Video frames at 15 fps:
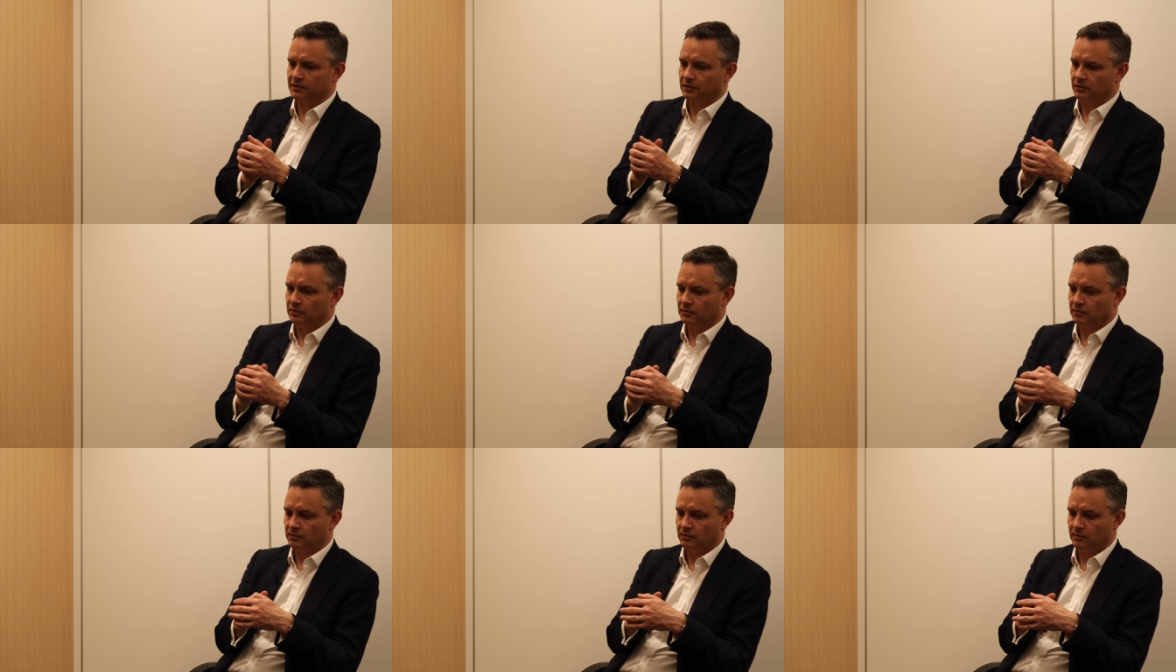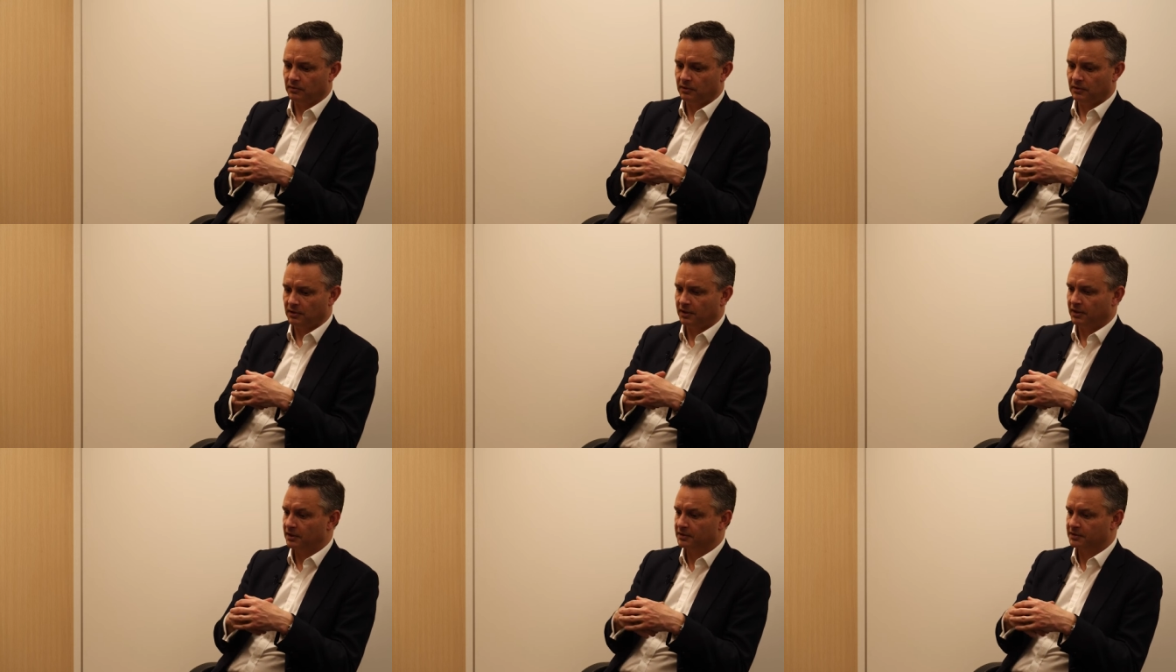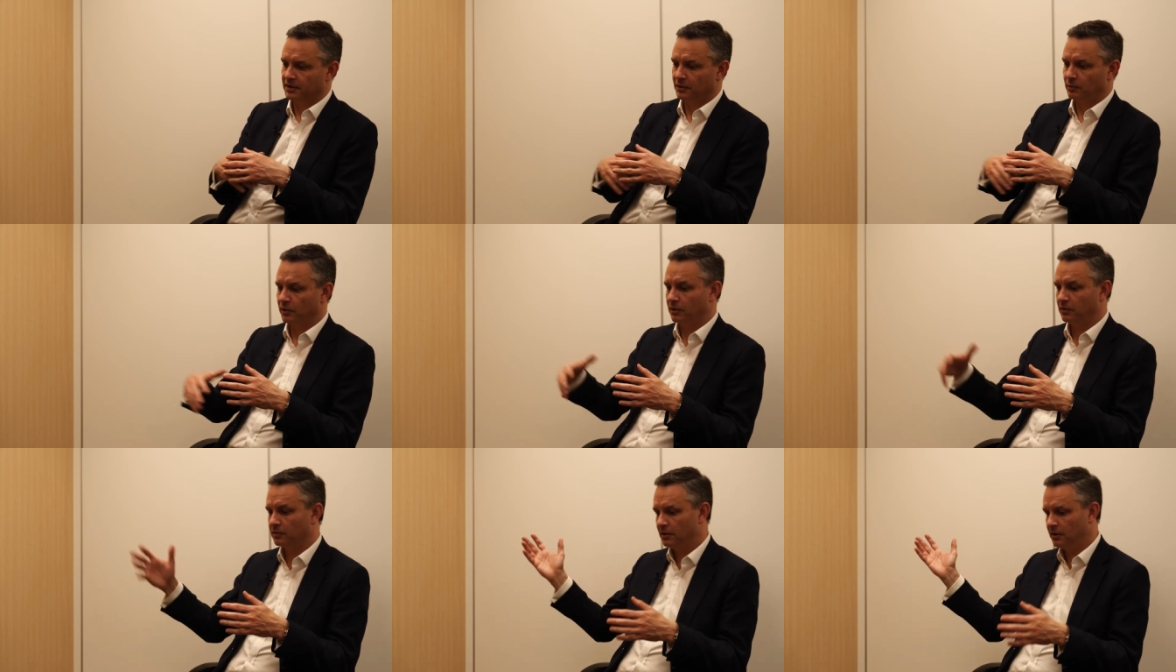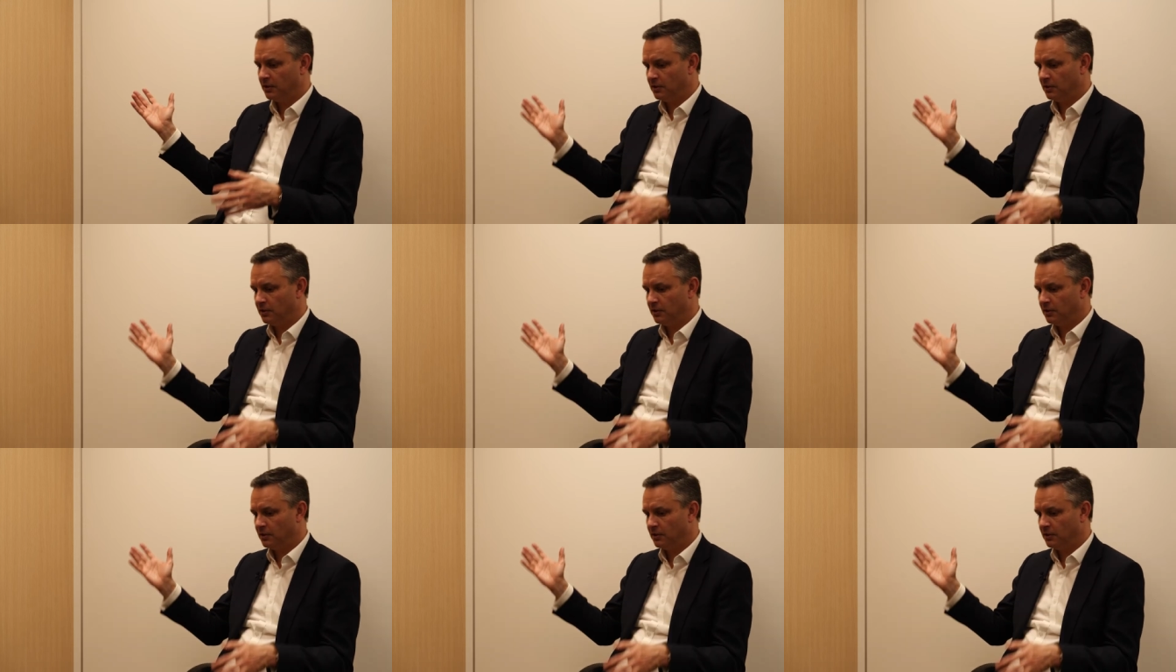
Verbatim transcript: to uh, say, well,